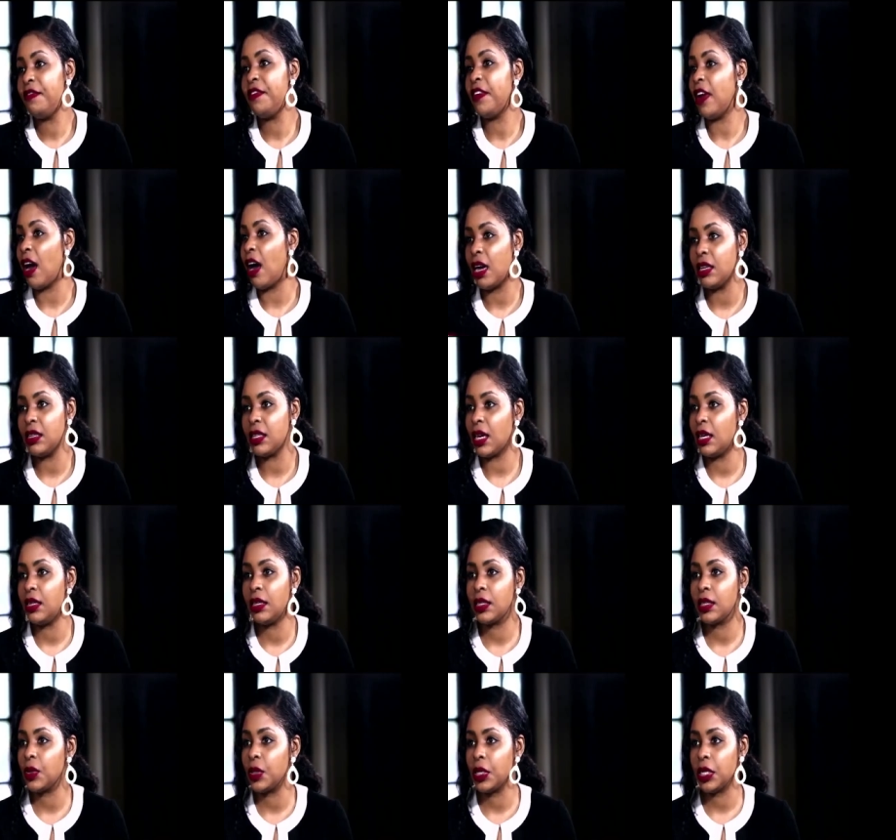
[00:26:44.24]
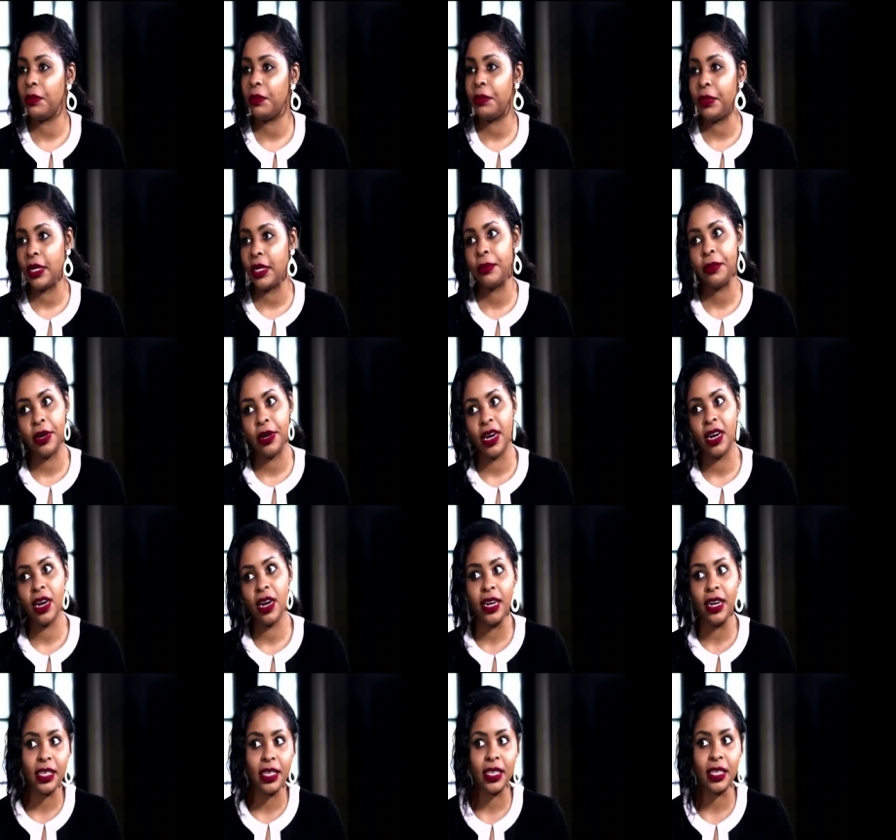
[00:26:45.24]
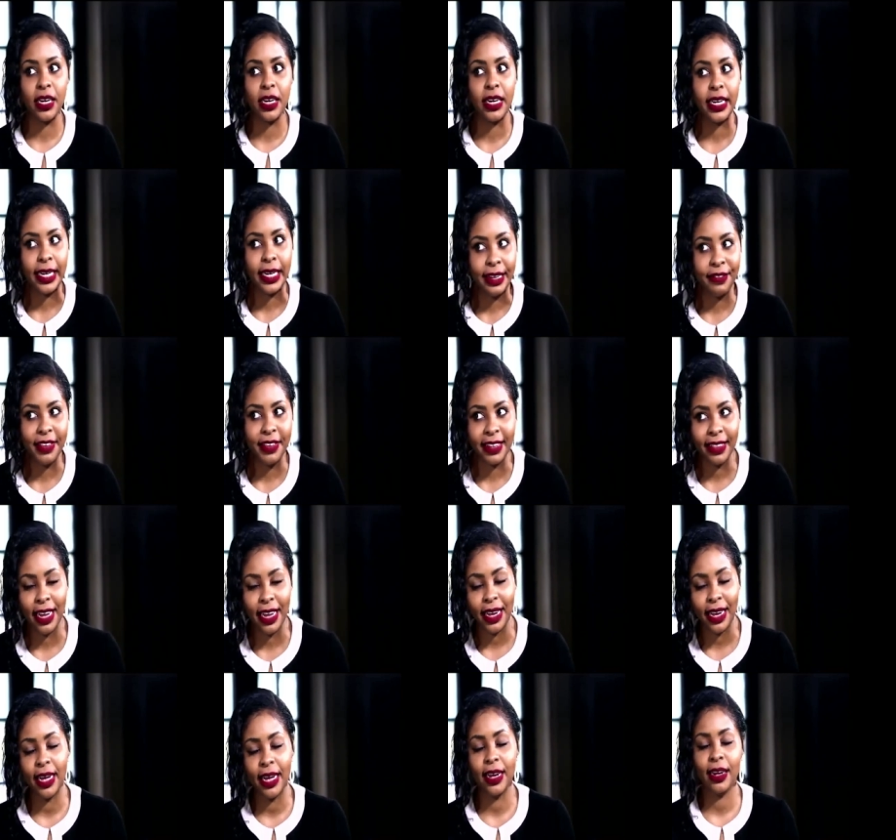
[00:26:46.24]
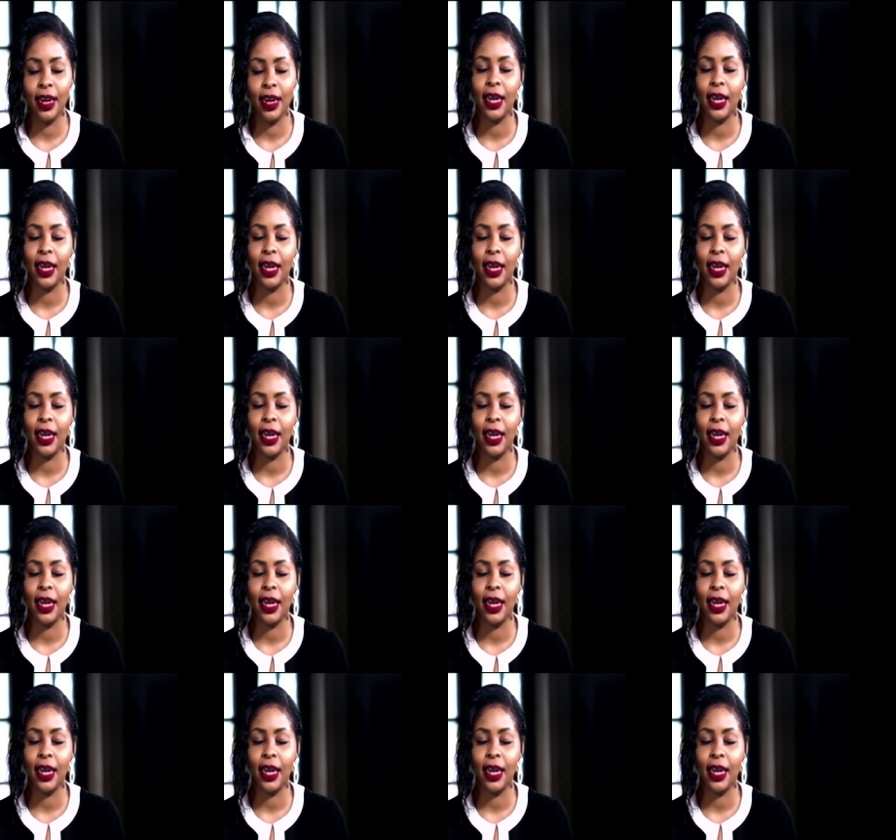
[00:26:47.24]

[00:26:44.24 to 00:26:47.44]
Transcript: flaunt on social media, but are not necessarily living that kind of